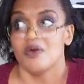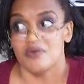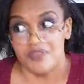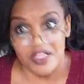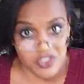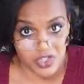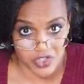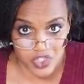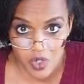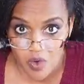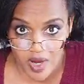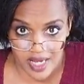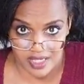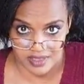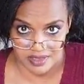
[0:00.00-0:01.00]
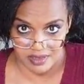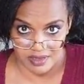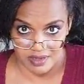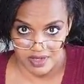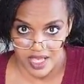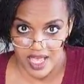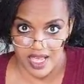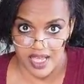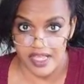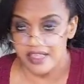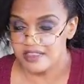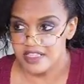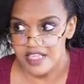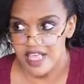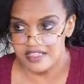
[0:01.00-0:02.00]
That's your choice, okay?
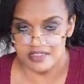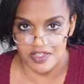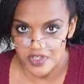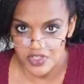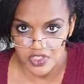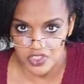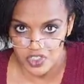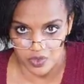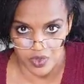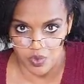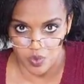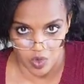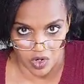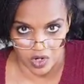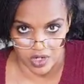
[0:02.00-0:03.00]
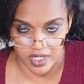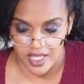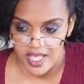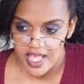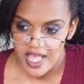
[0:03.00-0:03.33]
This has nothing to do with work.